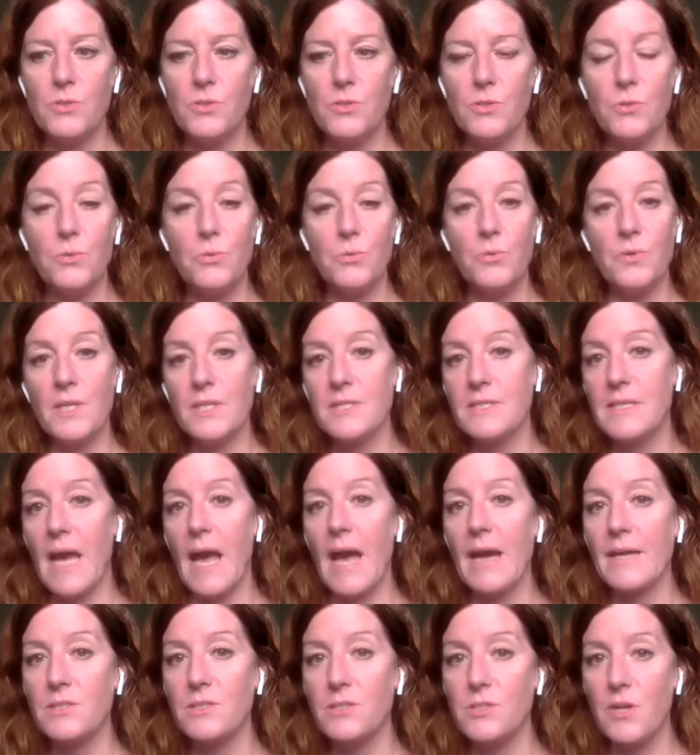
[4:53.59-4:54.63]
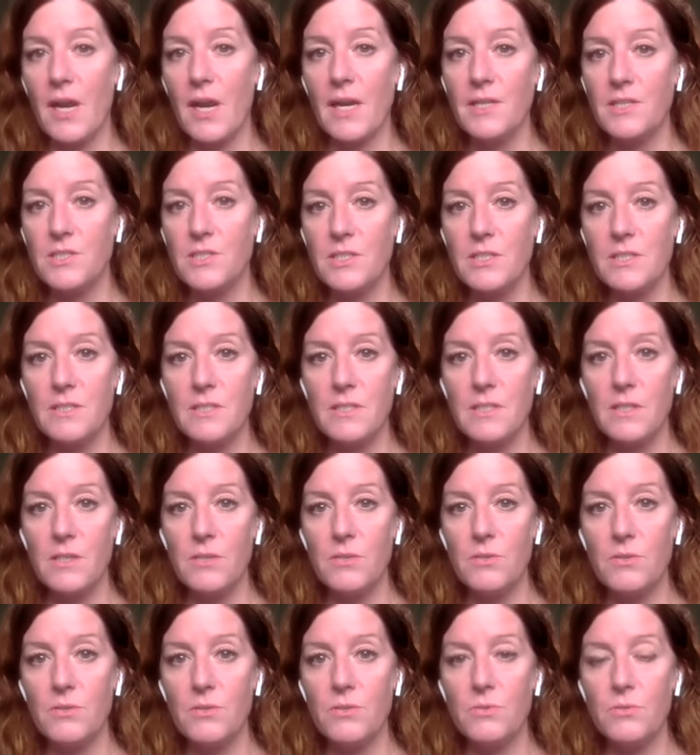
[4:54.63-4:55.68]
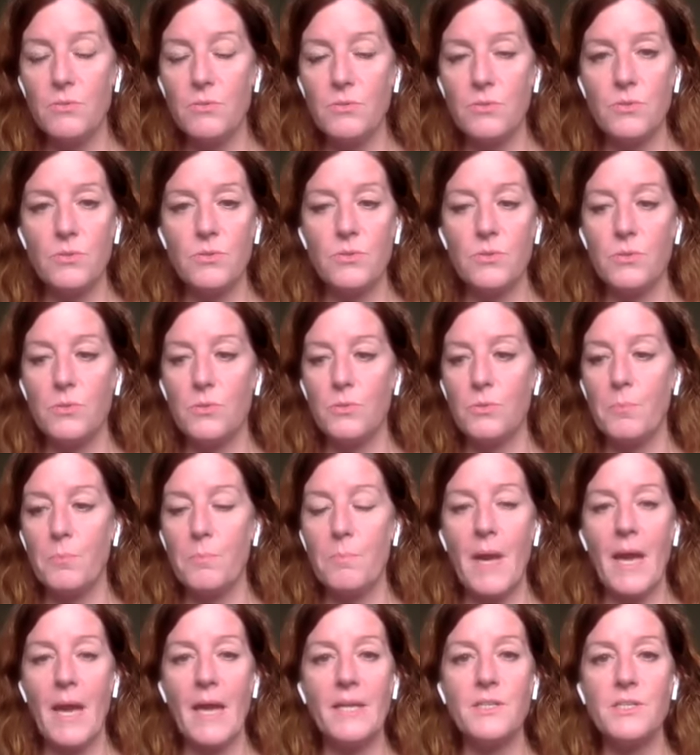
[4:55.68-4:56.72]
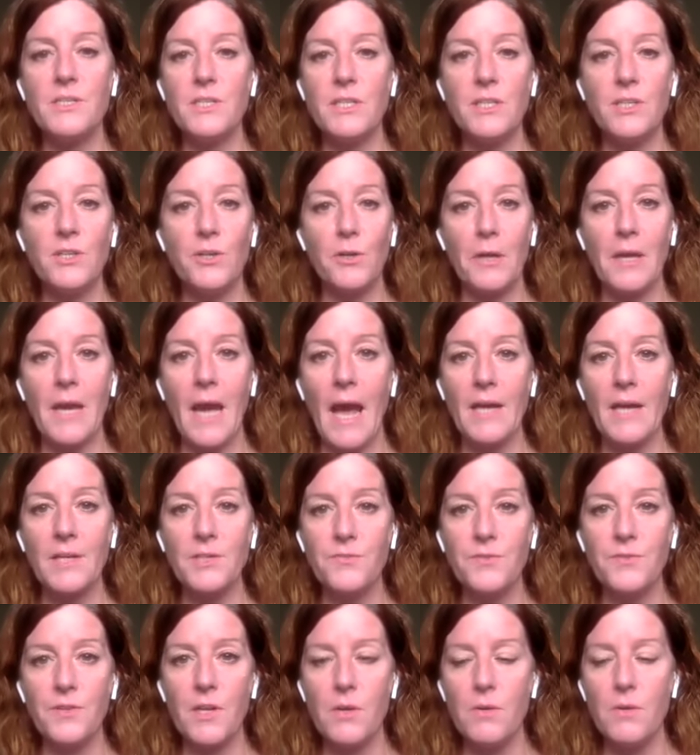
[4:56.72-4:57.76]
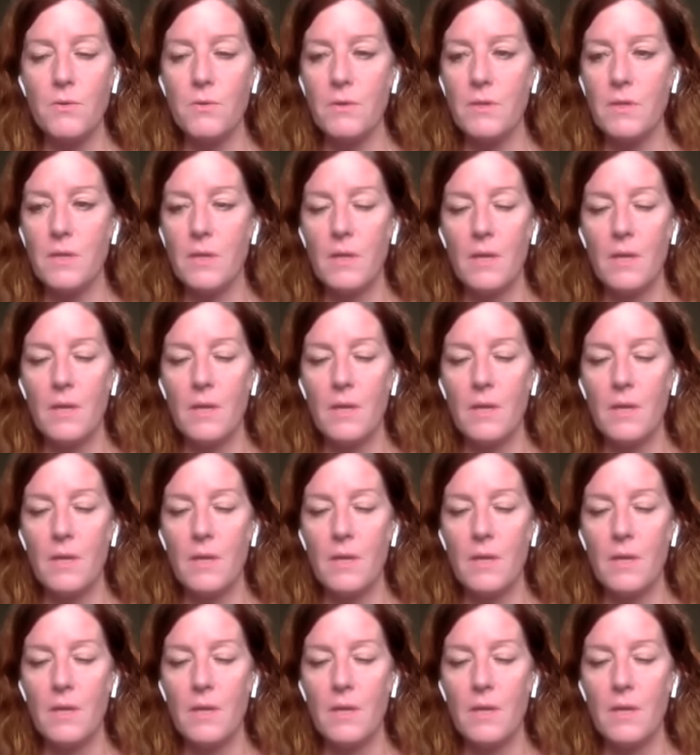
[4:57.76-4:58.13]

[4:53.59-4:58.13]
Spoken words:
to the tax strategies that you use to managing your cash flow